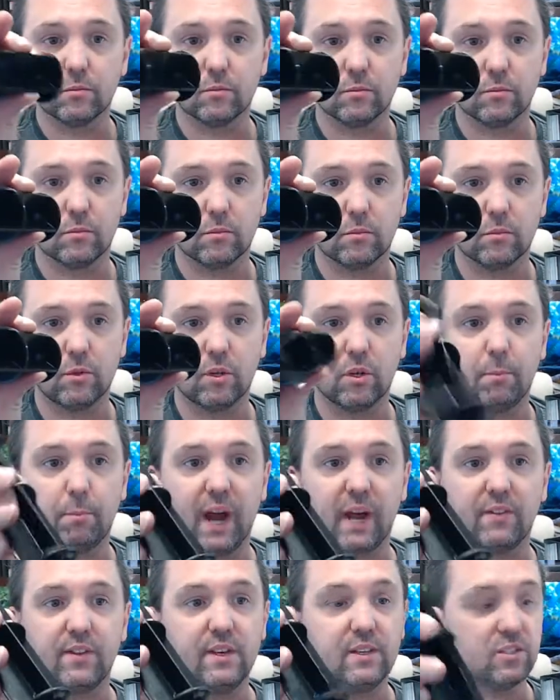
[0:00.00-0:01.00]
You can buy
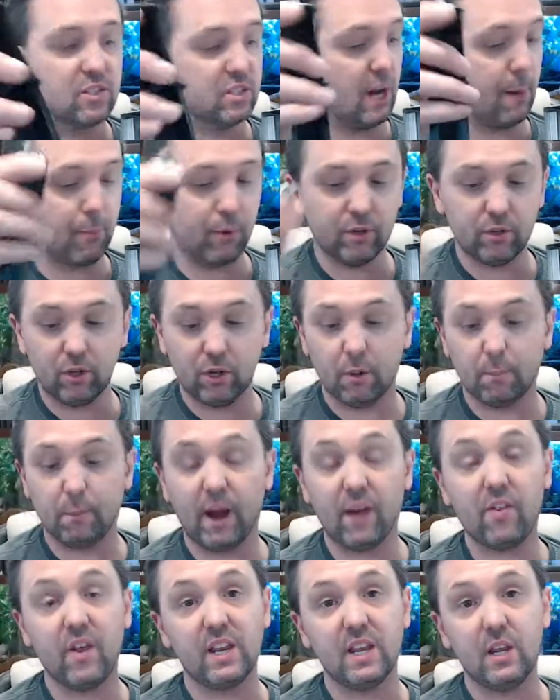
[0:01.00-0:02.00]
these separate. You can buy that
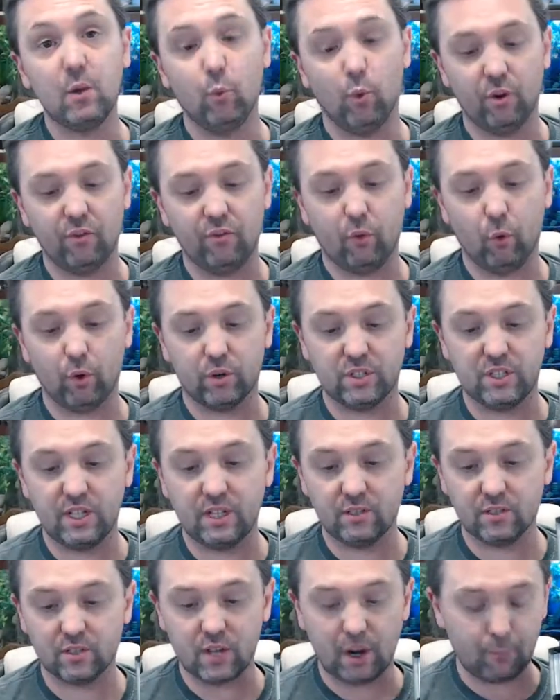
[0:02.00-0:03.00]
E114
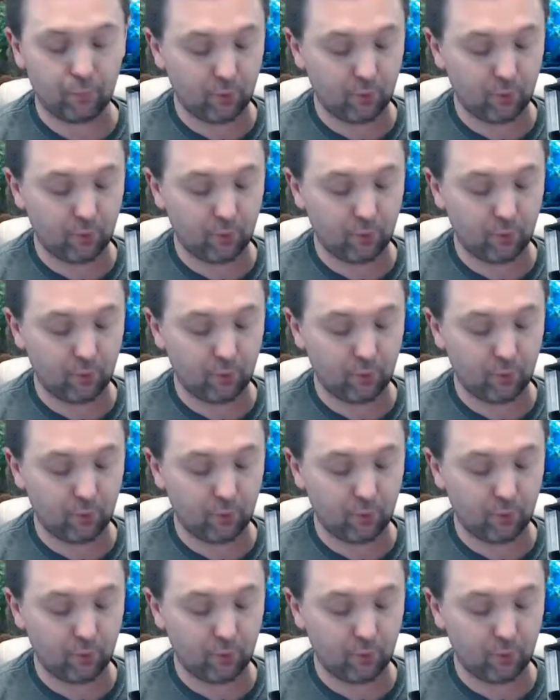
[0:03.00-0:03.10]
separate.